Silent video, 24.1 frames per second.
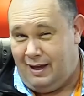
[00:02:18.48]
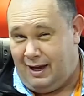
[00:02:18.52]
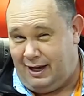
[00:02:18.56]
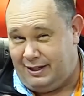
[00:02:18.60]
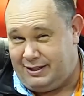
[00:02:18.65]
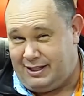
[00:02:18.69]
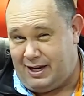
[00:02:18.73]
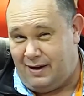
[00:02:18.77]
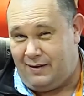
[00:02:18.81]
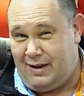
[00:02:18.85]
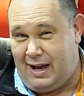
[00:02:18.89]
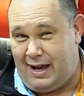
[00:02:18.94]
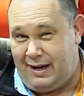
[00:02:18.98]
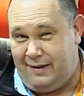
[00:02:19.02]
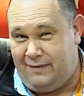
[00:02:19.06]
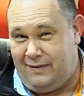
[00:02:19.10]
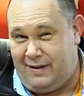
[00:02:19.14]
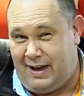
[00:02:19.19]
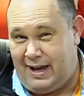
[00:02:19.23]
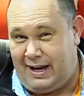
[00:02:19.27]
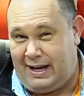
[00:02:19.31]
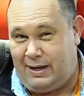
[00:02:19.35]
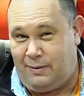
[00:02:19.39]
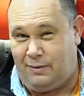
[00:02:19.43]
I don't
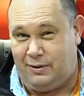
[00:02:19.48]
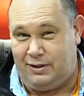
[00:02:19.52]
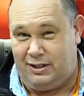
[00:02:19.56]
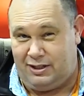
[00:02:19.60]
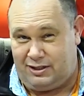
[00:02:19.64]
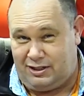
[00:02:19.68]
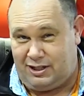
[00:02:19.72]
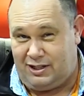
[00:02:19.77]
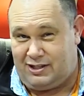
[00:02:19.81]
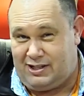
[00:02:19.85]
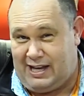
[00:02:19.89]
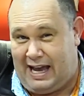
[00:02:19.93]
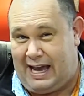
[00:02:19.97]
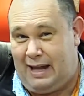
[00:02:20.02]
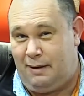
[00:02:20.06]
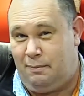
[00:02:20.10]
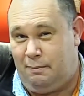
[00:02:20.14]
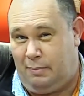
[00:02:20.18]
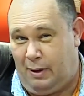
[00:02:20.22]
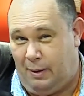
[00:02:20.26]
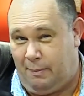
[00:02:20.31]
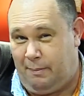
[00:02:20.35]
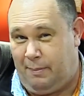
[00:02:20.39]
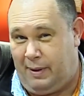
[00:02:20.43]
envy anyone that does
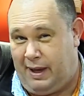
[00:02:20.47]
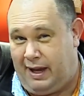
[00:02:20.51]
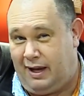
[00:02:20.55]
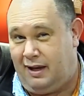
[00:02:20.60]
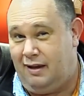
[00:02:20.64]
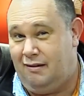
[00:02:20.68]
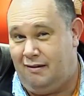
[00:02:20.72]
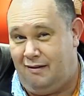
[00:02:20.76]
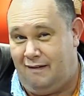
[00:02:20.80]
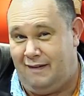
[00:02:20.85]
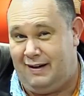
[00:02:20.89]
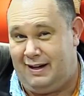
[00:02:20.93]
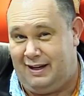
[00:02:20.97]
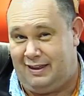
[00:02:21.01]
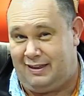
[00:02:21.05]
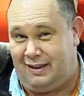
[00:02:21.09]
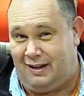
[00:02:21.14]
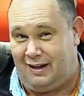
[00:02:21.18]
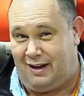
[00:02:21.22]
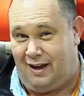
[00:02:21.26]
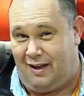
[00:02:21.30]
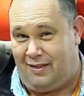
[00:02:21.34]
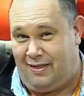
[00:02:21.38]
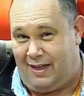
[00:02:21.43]
hand pumping or
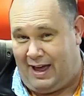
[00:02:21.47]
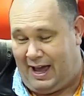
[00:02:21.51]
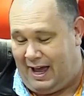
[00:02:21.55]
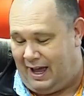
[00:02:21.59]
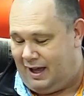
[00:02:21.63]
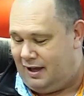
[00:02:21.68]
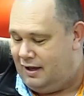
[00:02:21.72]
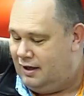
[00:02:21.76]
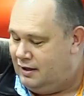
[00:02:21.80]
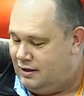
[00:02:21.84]
anything like that.